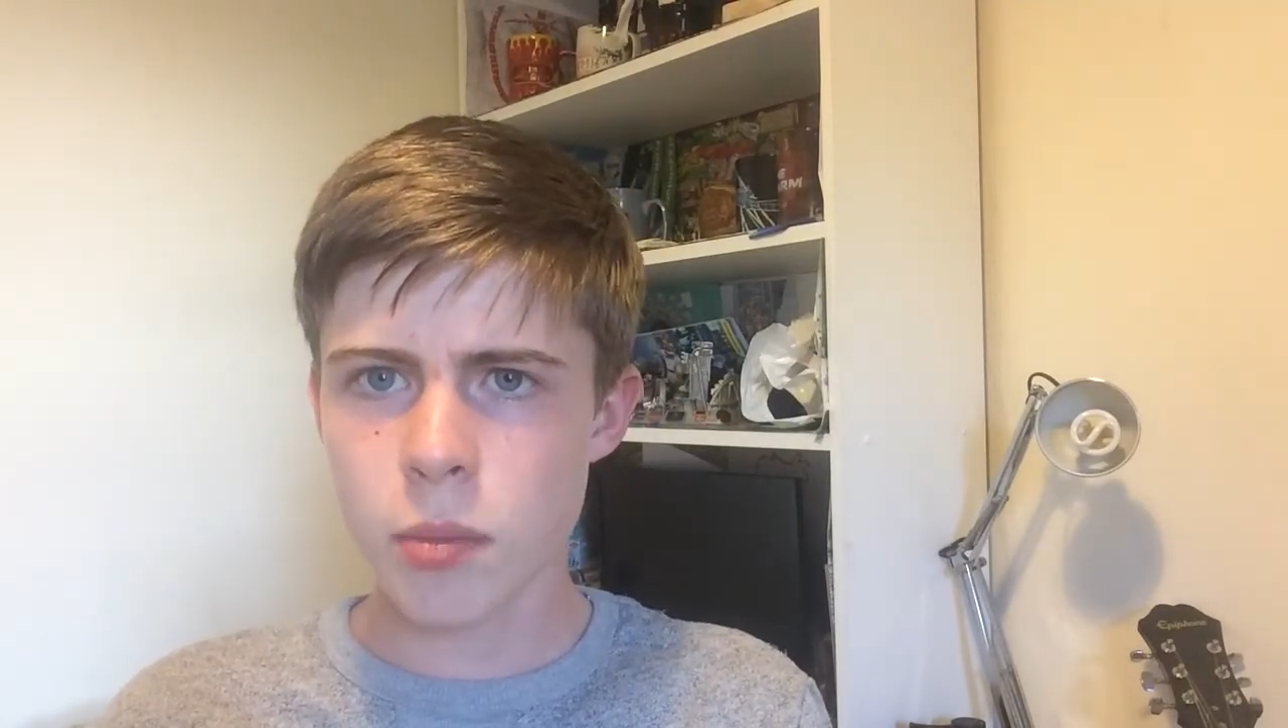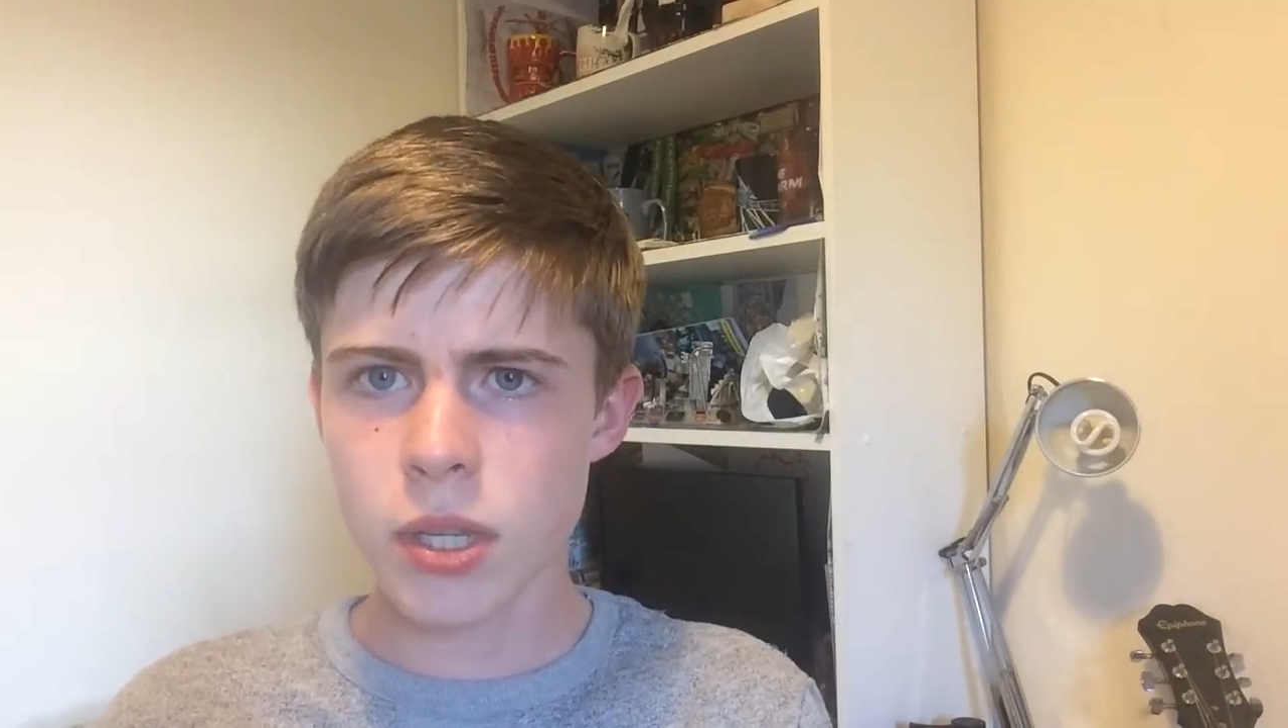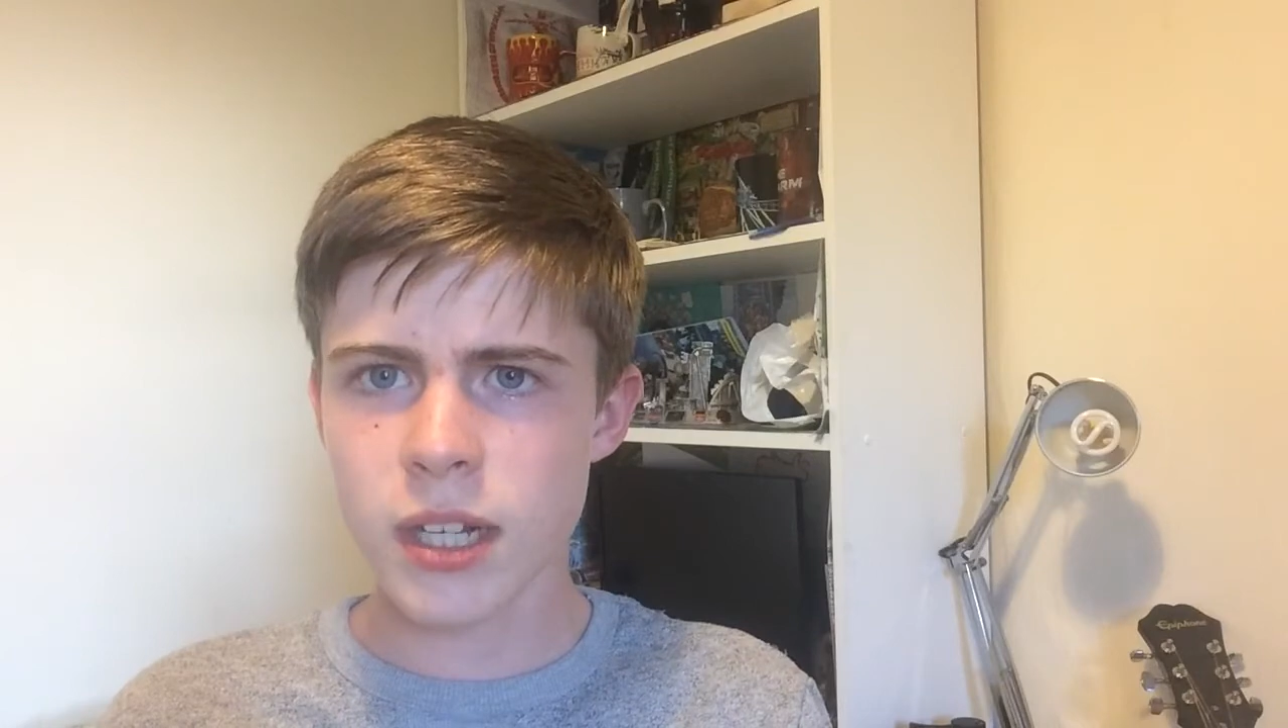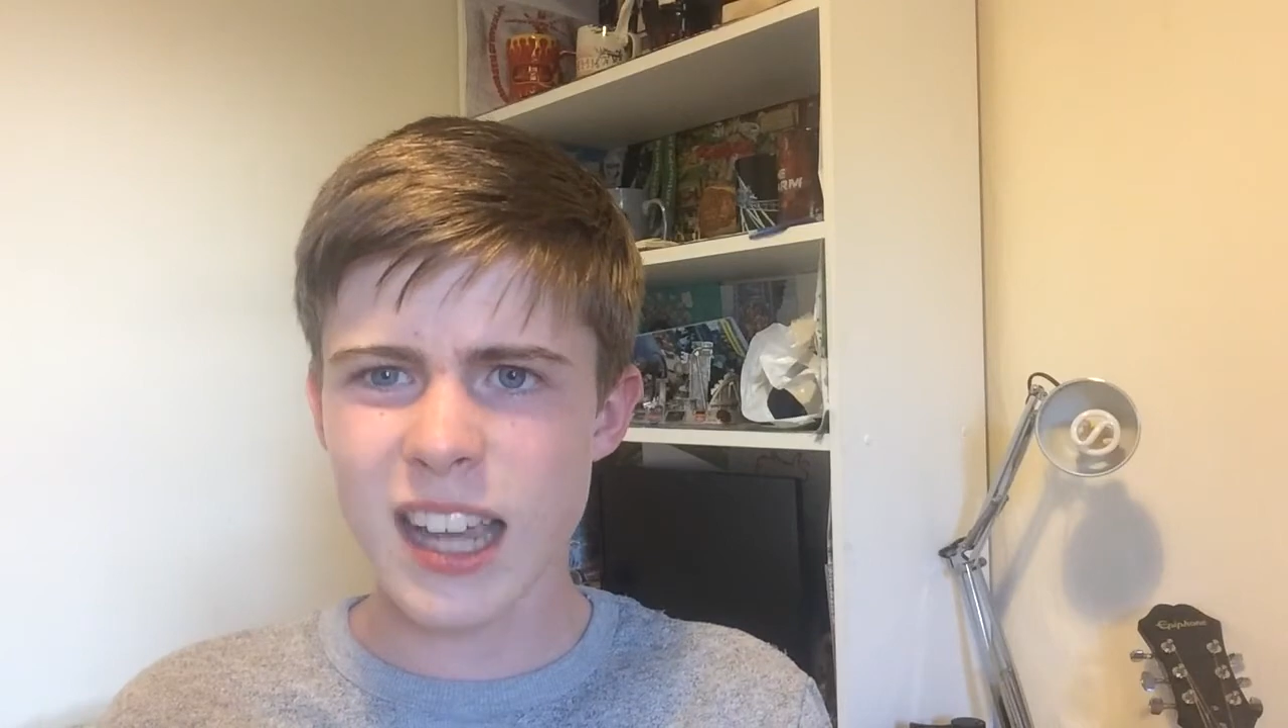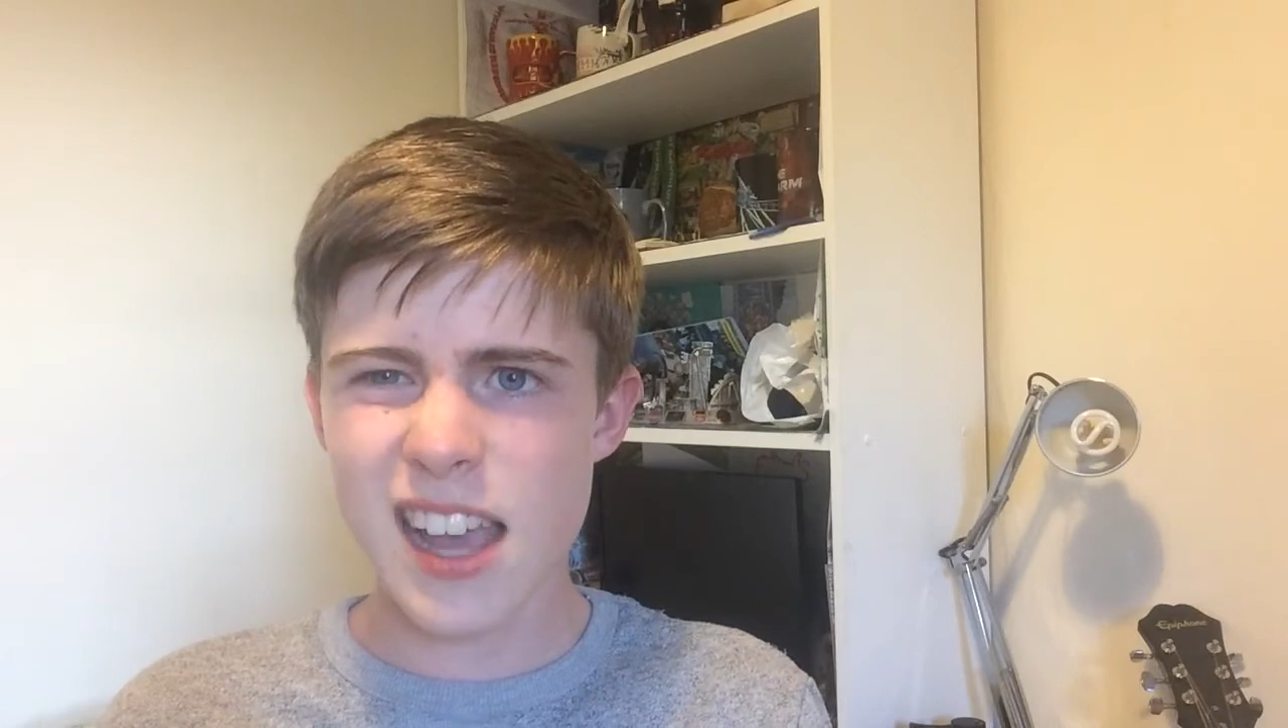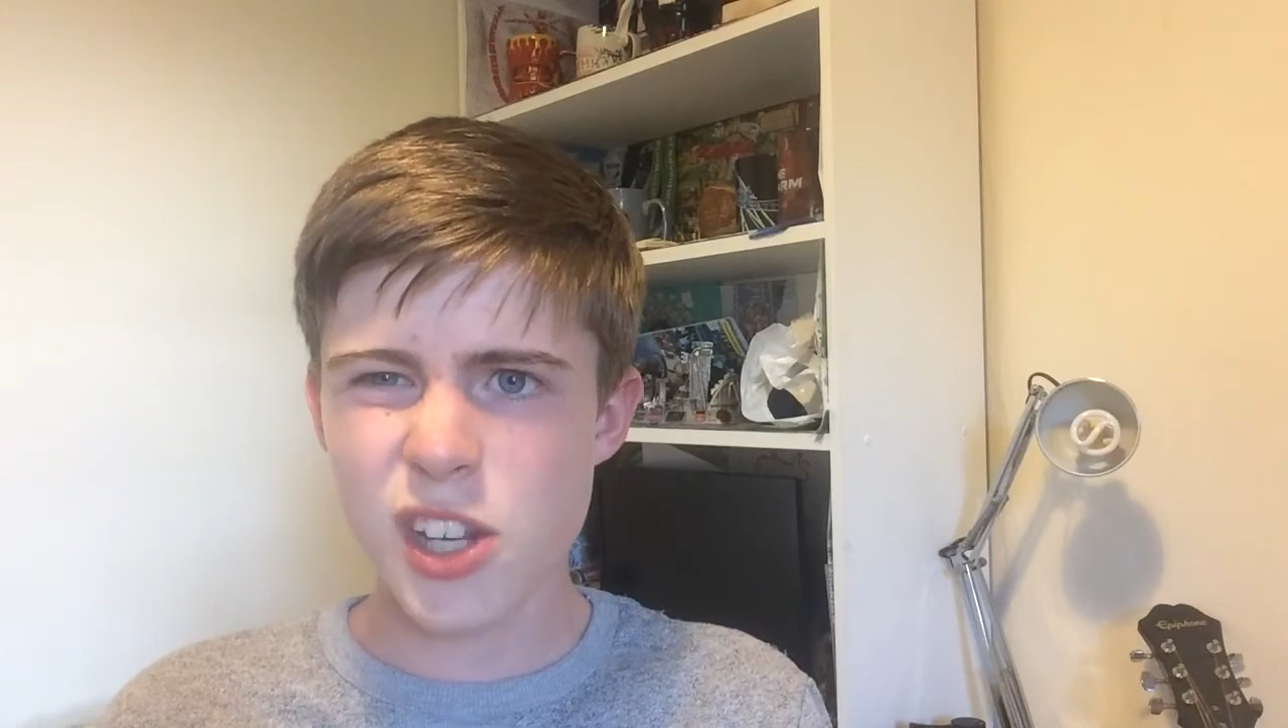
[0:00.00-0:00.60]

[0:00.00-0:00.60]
I was going to get a